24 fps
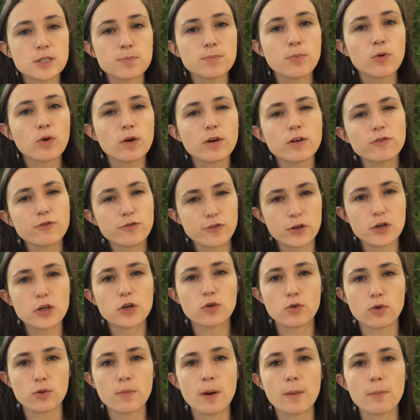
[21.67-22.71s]
important for you to
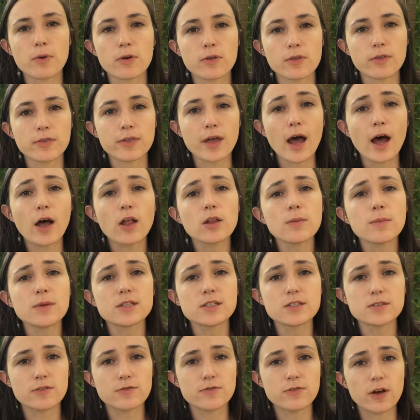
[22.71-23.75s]
remember that the
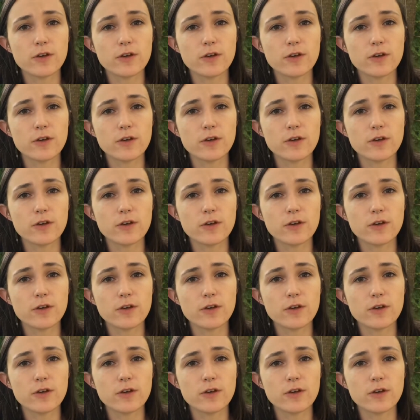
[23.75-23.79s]
elements